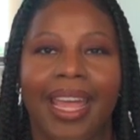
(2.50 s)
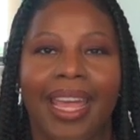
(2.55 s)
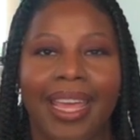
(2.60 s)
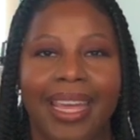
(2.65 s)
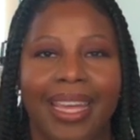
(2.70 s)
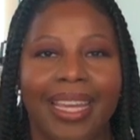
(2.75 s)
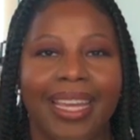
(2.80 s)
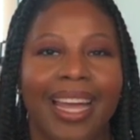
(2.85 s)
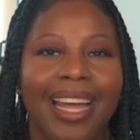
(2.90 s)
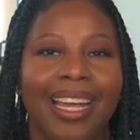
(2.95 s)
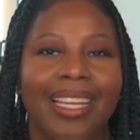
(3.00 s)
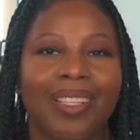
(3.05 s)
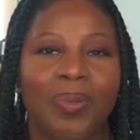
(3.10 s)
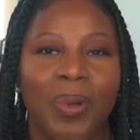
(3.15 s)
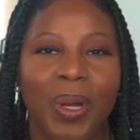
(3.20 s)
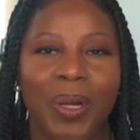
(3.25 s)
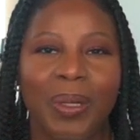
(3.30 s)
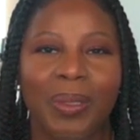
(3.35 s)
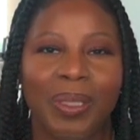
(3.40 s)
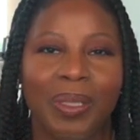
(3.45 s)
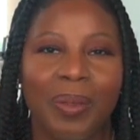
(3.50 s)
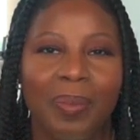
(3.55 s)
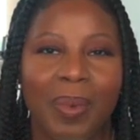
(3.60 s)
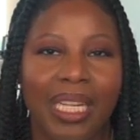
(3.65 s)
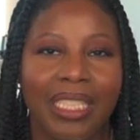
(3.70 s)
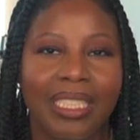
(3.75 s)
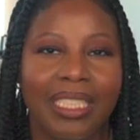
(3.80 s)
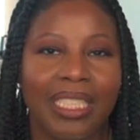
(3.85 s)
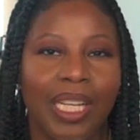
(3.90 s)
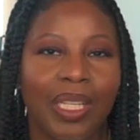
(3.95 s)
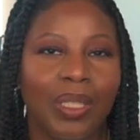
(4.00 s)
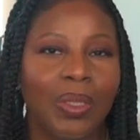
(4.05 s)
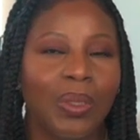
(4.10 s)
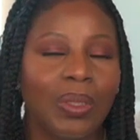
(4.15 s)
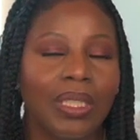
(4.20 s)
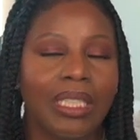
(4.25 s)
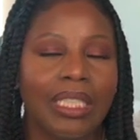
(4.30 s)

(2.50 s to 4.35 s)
Hey guys, welcome to my channel.